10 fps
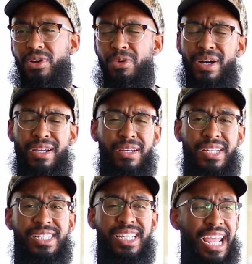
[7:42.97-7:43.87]
Oh my
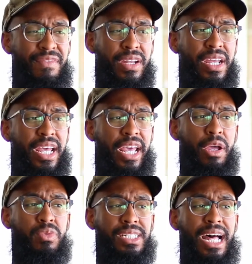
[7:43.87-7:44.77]
goodness, David,
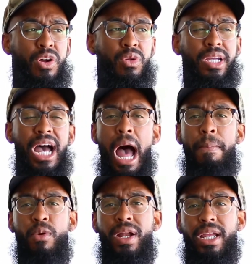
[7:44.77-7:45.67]
he was not only
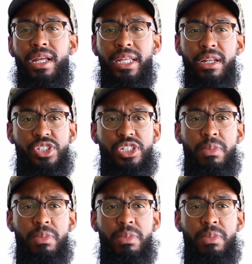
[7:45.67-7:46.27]
operating in leadership,